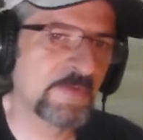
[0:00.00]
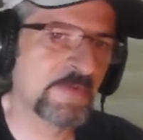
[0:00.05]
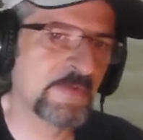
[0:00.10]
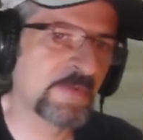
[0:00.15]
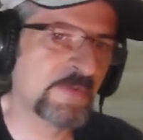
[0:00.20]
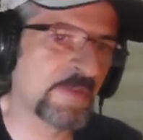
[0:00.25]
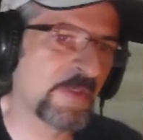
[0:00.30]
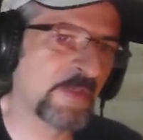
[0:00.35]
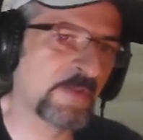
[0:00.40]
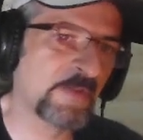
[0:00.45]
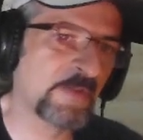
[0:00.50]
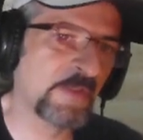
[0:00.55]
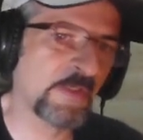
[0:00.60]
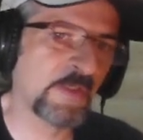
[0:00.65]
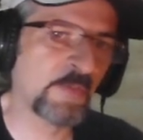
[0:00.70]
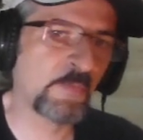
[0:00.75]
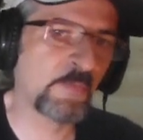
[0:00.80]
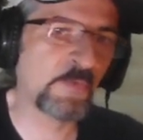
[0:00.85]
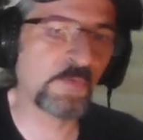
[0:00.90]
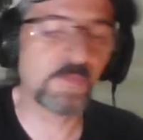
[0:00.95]
And
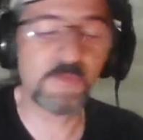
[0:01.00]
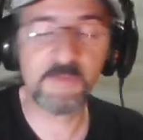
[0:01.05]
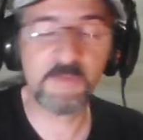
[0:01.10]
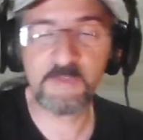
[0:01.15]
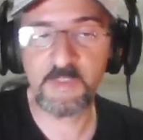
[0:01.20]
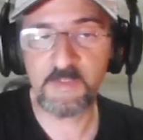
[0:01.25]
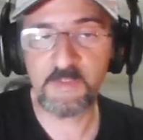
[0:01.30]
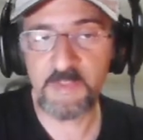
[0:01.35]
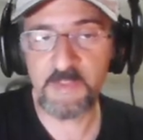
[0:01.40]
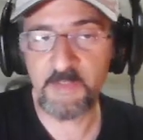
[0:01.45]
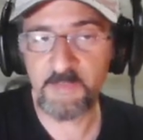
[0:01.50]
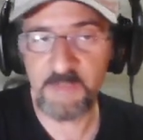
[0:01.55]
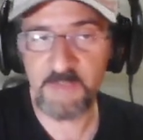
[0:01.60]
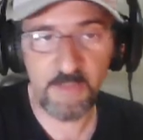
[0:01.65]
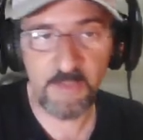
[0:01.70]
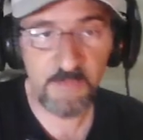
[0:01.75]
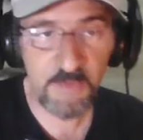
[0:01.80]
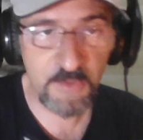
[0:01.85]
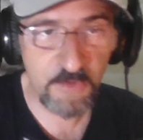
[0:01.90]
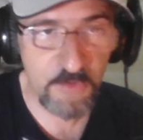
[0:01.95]
Bruce can
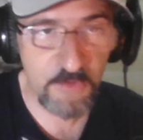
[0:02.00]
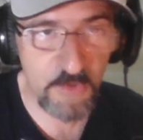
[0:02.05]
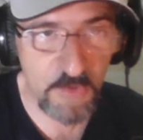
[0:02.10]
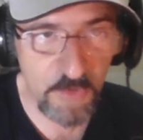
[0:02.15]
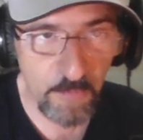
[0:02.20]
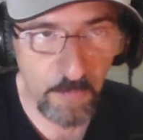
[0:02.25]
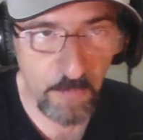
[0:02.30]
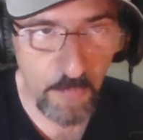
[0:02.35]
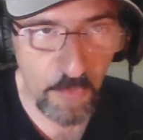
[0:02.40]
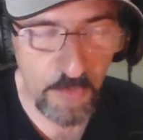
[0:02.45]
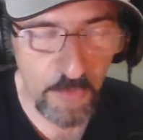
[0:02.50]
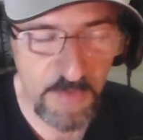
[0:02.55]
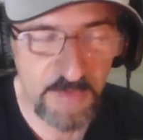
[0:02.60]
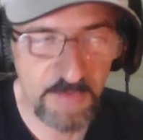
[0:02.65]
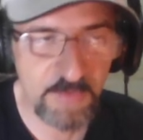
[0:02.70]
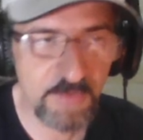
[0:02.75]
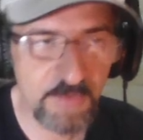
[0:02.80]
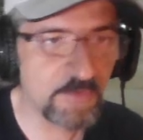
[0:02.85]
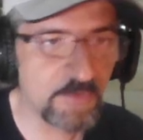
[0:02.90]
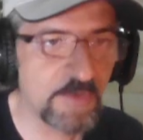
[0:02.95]
sometimes consume
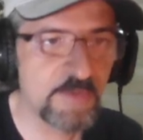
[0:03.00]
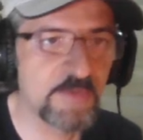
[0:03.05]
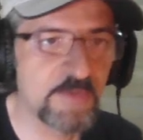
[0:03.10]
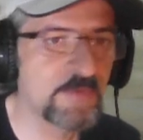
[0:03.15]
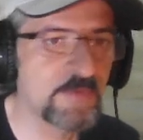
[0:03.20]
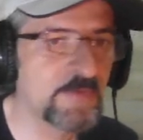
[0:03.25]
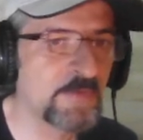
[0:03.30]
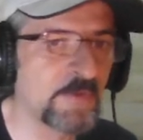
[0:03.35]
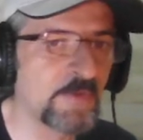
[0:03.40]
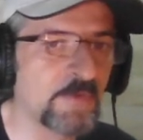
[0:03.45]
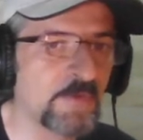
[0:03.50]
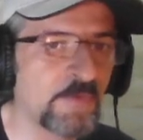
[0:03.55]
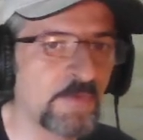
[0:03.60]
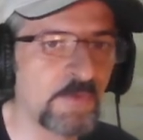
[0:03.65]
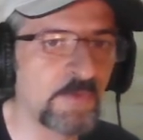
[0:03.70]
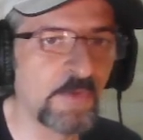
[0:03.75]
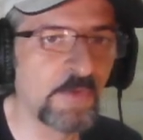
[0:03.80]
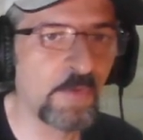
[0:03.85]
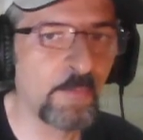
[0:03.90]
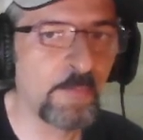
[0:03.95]
poisoned units or,
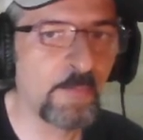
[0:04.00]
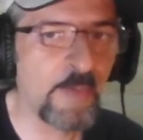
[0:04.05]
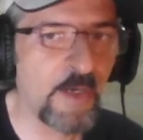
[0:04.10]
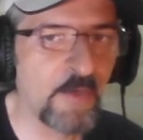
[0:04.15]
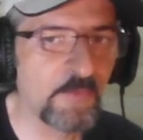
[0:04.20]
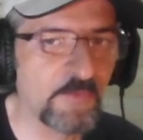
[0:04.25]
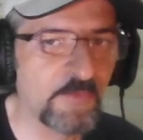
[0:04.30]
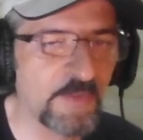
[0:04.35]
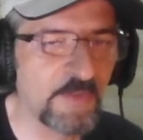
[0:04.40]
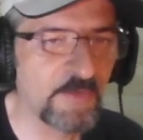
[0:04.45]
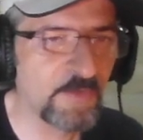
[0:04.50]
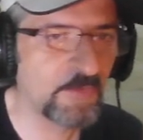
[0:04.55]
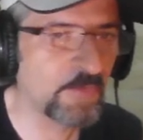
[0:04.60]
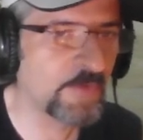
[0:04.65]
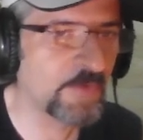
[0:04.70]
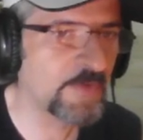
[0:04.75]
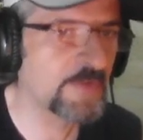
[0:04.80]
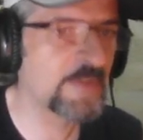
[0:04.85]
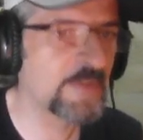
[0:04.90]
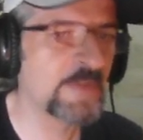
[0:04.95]
bountied
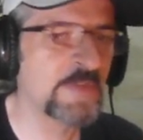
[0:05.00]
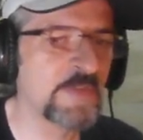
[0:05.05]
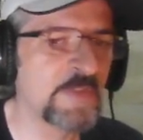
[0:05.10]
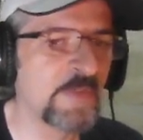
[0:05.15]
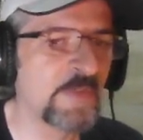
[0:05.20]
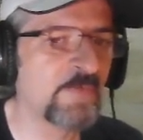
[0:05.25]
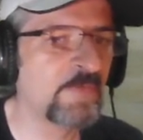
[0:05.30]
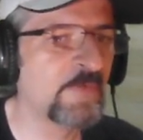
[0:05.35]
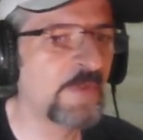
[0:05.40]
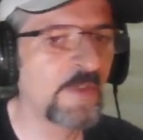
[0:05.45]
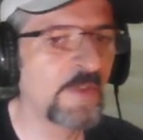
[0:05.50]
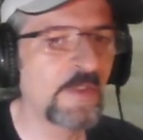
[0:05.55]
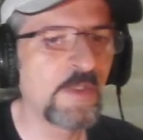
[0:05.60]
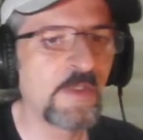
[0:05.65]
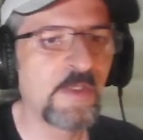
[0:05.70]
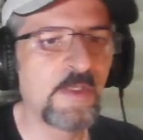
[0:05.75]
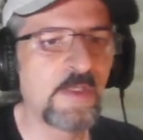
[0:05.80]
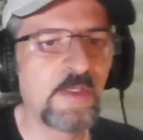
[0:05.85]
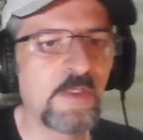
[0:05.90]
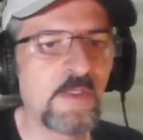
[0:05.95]
units and stuff.
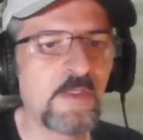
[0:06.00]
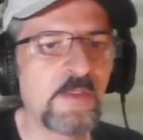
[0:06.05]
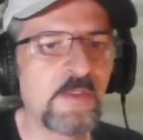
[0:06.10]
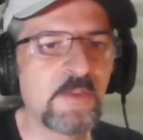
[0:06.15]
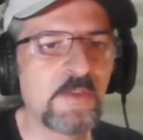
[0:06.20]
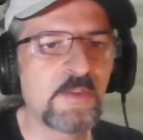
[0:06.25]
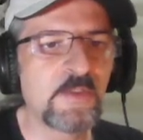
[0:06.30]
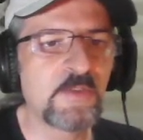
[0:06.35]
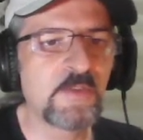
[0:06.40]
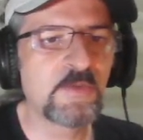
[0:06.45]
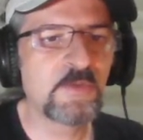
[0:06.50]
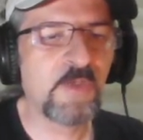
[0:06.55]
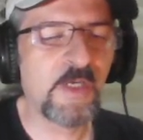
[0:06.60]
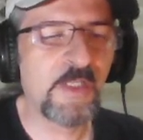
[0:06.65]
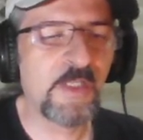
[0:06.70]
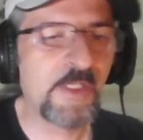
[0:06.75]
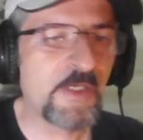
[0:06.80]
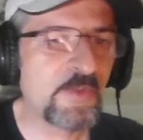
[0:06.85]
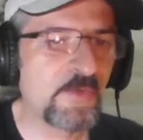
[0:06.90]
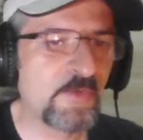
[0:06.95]
So I
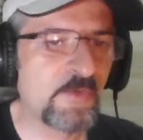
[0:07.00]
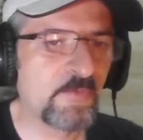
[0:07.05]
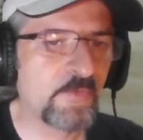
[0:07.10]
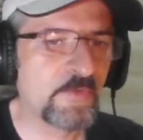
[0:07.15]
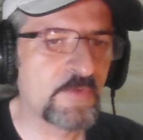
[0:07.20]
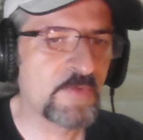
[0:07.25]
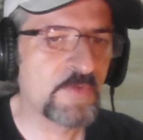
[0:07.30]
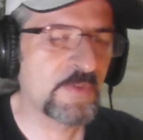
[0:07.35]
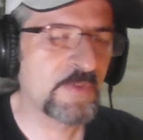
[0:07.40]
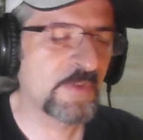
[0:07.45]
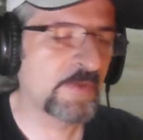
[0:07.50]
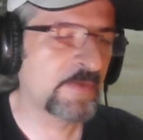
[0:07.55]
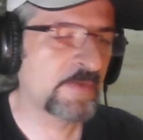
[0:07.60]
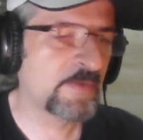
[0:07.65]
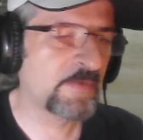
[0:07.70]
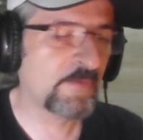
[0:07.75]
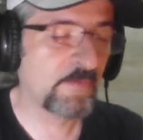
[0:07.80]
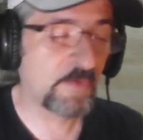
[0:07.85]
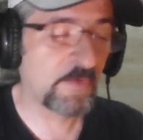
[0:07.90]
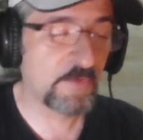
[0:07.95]
like the
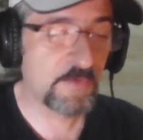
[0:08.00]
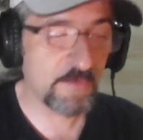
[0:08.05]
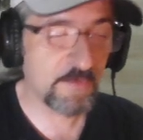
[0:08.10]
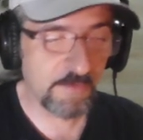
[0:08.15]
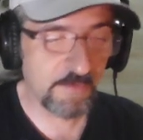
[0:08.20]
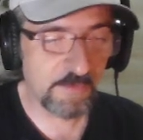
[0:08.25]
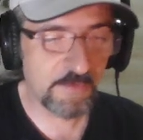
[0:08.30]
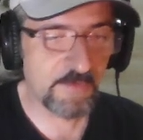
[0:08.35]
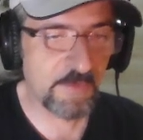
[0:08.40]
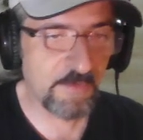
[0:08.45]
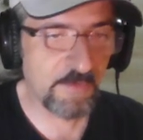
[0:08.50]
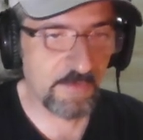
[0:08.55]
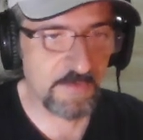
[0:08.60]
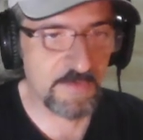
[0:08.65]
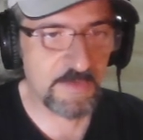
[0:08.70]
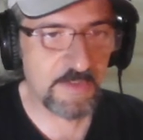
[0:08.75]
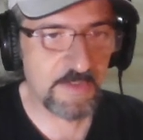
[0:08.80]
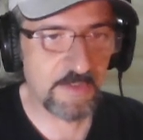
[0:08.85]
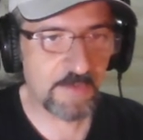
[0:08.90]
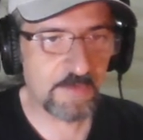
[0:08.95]
versatility in this
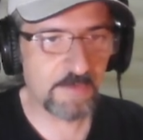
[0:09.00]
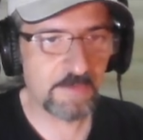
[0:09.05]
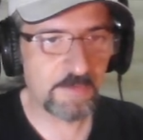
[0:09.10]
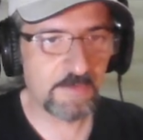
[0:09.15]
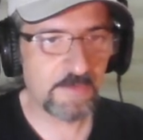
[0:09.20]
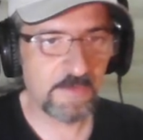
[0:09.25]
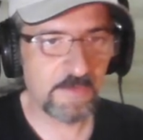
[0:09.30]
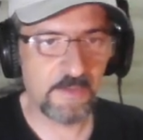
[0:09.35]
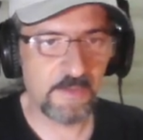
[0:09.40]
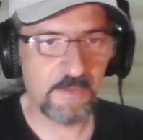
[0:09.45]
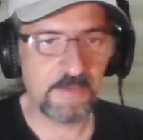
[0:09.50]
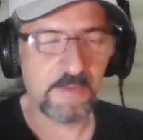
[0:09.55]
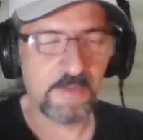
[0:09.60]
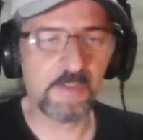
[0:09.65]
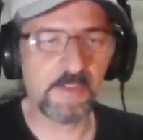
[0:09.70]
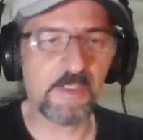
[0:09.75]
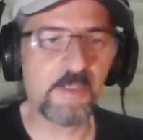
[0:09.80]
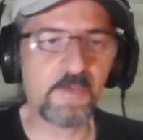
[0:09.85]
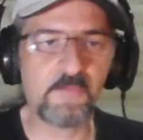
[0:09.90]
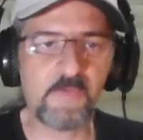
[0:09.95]
deck. There are a
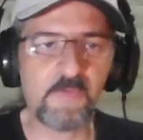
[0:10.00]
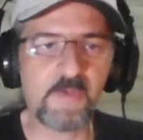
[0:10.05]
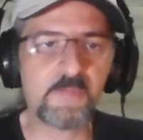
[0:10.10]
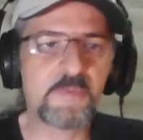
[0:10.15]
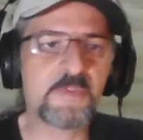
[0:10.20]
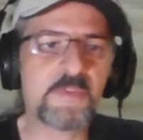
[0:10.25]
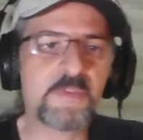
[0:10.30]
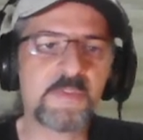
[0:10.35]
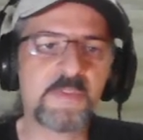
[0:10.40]
lot of options.